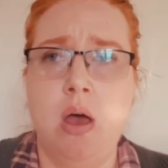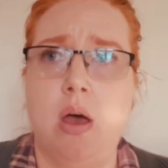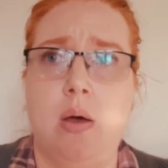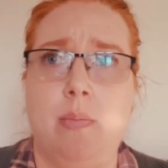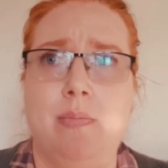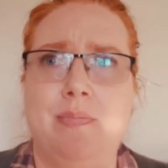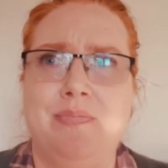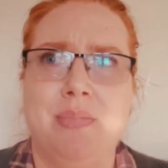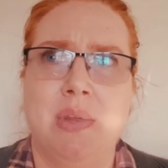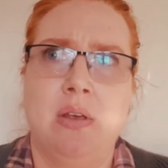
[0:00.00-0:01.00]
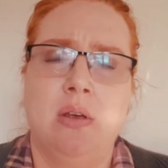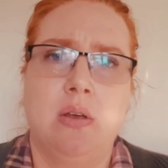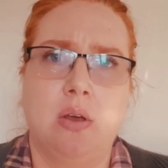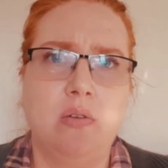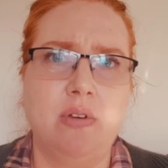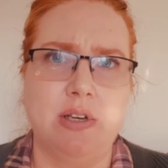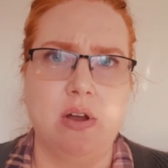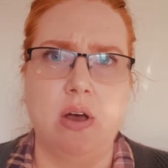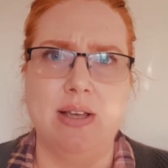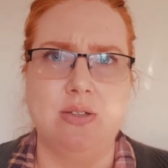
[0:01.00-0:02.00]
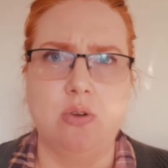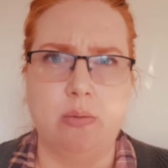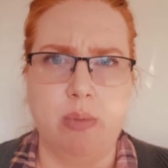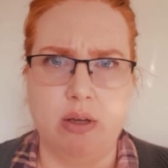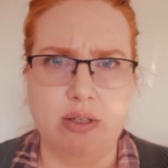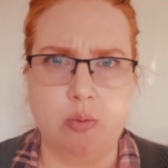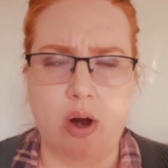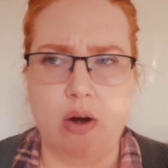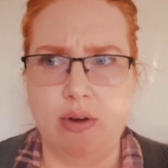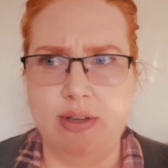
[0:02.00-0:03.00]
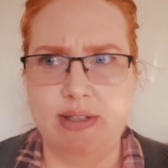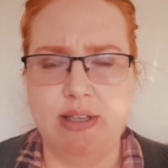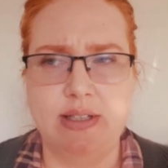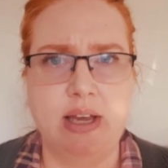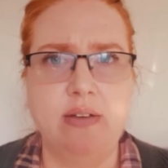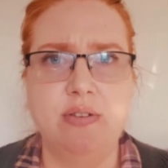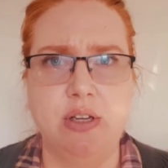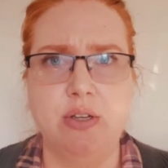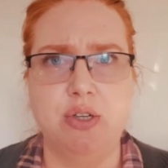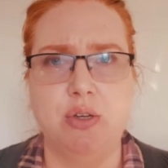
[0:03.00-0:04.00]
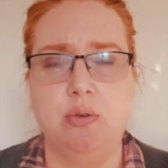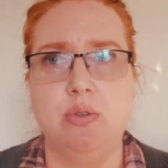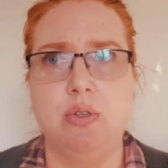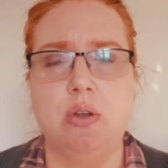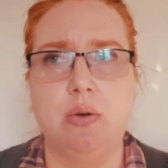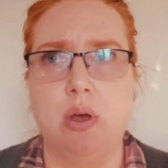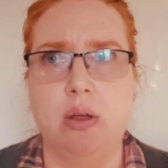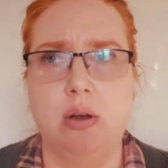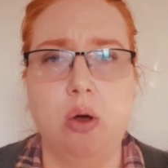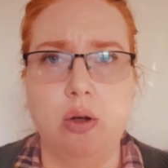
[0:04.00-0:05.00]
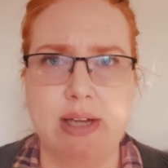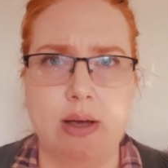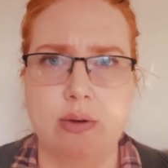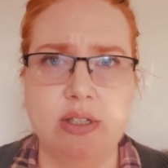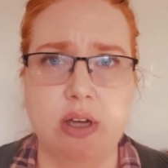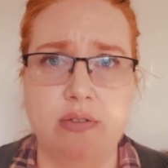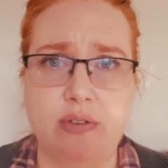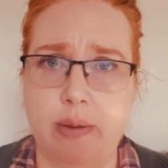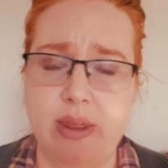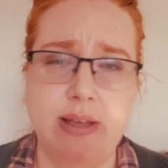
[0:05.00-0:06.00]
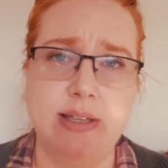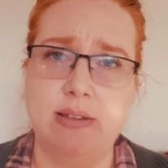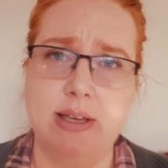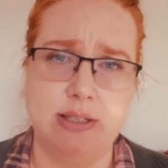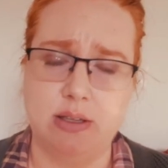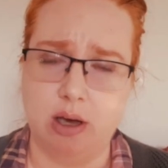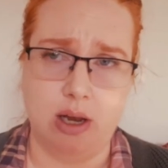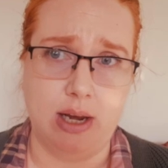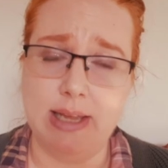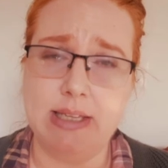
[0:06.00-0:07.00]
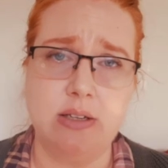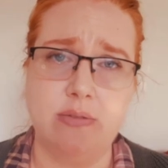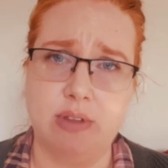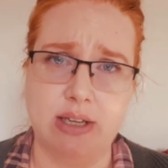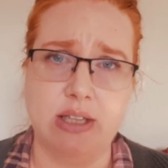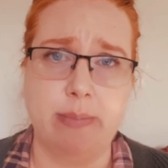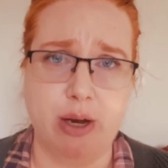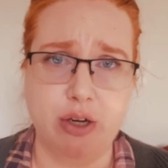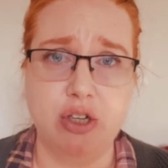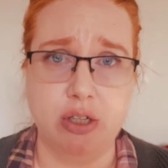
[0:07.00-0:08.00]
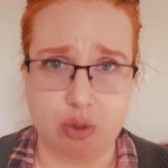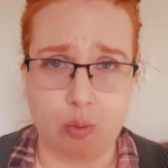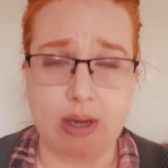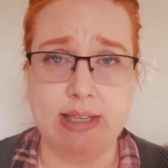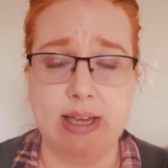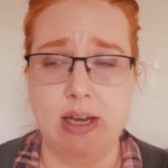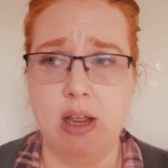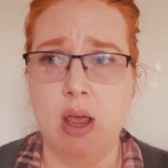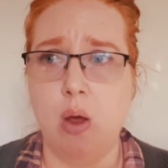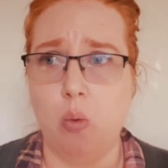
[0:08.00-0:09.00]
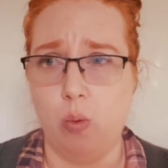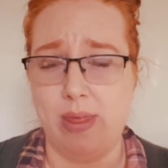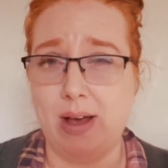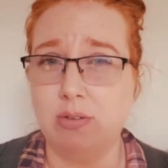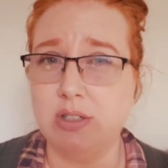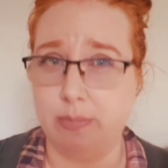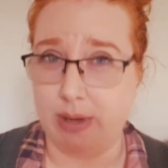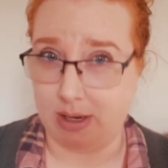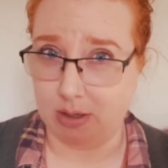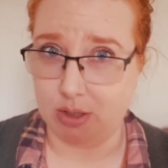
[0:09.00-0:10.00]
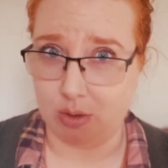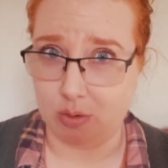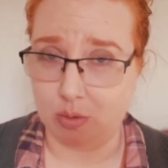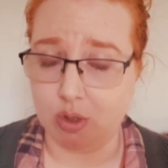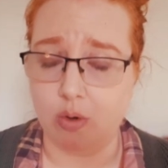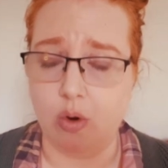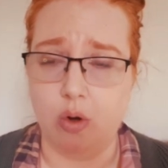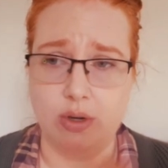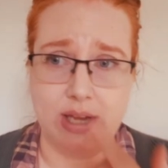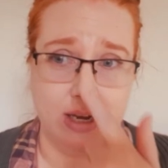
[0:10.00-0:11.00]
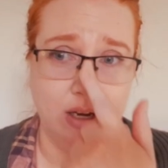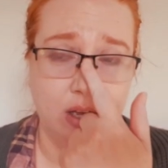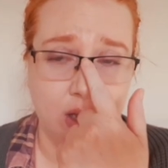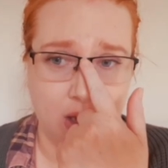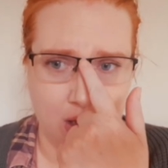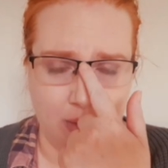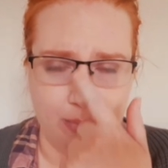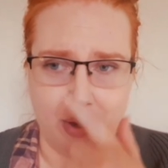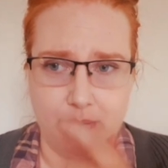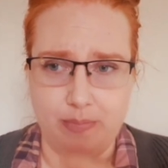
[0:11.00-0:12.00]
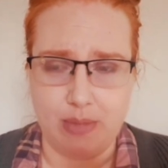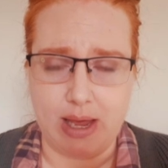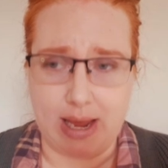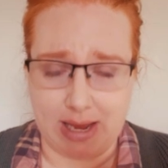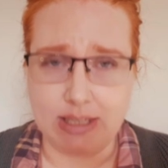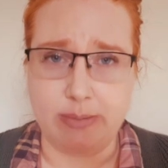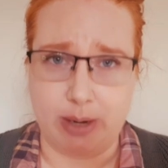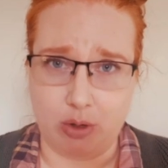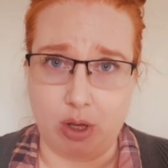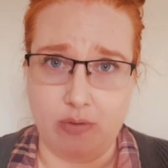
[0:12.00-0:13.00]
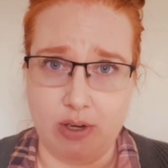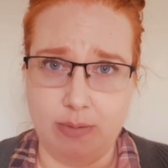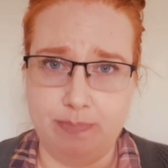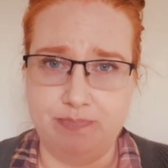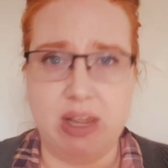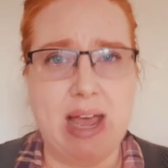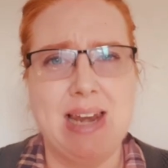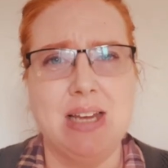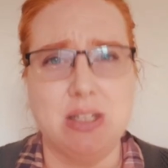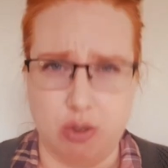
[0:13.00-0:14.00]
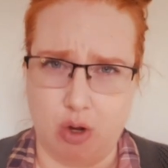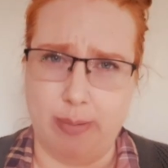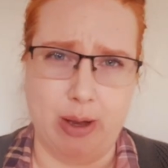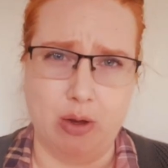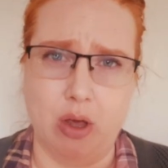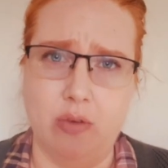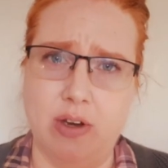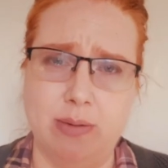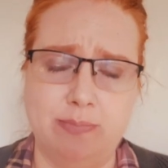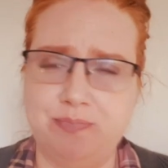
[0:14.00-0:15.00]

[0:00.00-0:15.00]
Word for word: COVID deniers, non-mask wearers, safety issues, lockdown stuff. I mean, there's a list of things they managed to squeeze in without it being too shoehorned in. But it is about COVID, and it's not about COVID.